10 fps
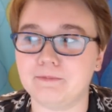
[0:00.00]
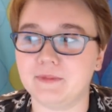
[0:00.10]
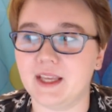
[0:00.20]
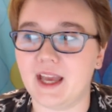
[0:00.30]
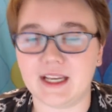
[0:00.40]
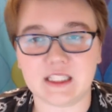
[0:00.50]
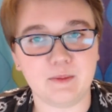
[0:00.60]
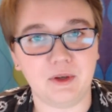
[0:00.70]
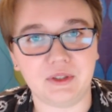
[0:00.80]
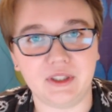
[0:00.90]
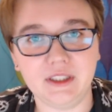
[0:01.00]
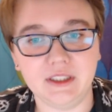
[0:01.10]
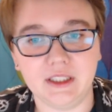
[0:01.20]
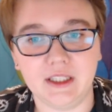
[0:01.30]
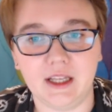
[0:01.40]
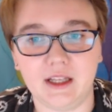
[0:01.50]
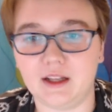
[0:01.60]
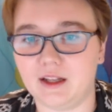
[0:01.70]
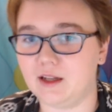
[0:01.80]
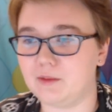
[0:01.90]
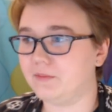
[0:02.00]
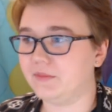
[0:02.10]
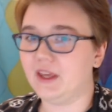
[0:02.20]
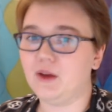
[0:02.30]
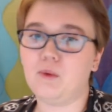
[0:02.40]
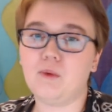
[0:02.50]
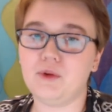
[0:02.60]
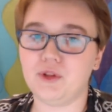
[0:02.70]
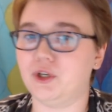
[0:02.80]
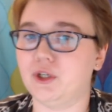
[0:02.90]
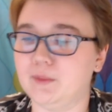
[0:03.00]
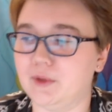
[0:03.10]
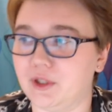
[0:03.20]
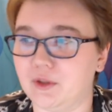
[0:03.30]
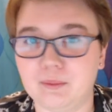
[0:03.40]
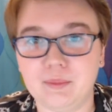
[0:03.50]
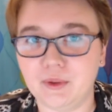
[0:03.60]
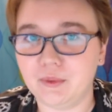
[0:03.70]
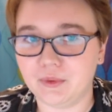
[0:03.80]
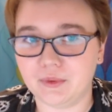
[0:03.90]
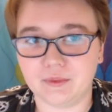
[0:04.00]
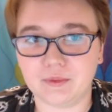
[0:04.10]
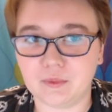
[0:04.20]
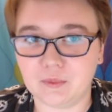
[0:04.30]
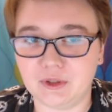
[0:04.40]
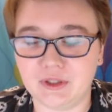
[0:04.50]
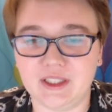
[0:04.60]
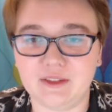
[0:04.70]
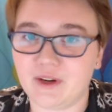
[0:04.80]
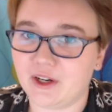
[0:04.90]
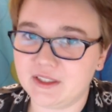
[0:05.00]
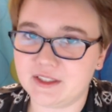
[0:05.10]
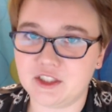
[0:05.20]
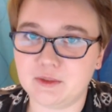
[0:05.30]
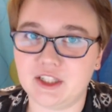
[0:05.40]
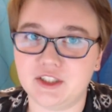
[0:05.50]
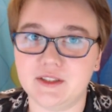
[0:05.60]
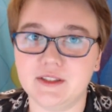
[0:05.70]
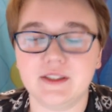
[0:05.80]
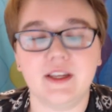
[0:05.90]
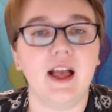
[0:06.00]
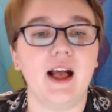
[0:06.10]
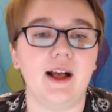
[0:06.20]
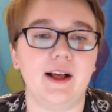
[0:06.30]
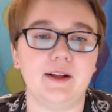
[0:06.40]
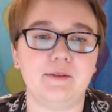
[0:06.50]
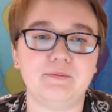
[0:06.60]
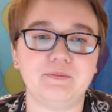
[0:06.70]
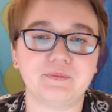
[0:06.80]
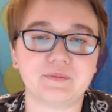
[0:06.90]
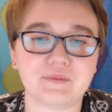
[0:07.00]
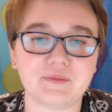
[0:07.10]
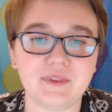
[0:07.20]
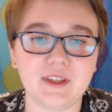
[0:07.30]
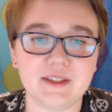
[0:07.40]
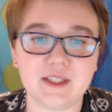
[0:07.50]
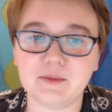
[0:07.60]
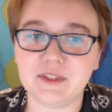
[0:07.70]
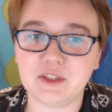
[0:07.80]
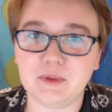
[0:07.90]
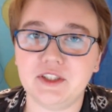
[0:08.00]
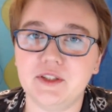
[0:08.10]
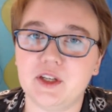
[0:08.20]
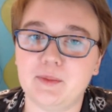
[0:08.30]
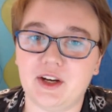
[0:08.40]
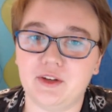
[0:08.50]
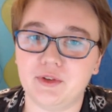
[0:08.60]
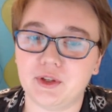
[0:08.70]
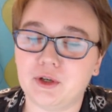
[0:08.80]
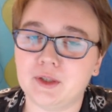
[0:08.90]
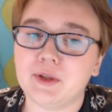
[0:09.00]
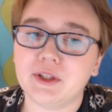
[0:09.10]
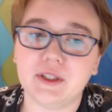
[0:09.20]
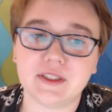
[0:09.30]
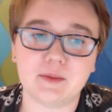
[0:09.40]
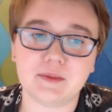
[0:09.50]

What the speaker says: hex motor or the core motor. Both work in varying situations. Some situations are better for the core motor and some